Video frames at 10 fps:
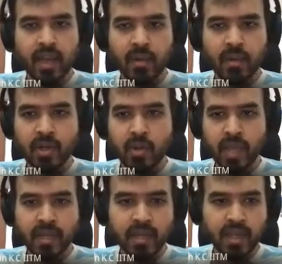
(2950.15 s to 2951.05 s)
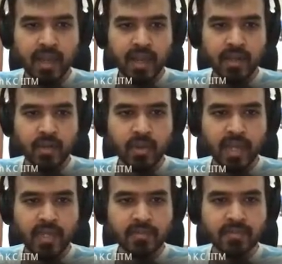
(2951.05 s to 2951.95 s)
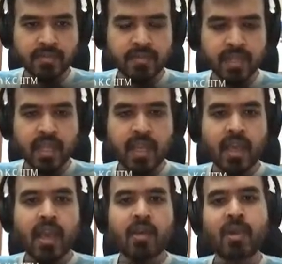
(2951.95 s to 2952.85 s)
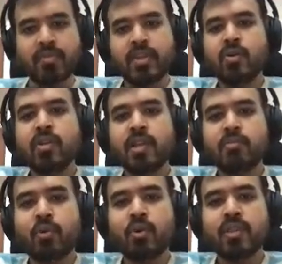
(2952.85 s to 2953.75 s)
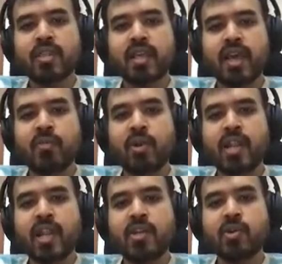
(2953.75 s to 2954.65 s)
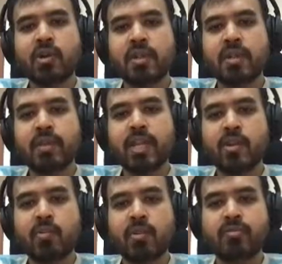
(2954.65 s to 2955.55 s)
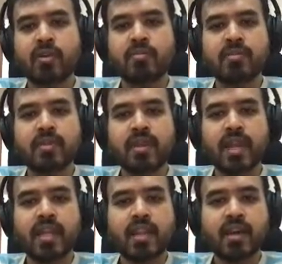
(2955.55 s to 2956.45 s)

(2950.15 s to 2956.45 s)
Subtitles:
n1 to n and n2 to n. But we know that both the n1 and n2 are in beta normal form, right?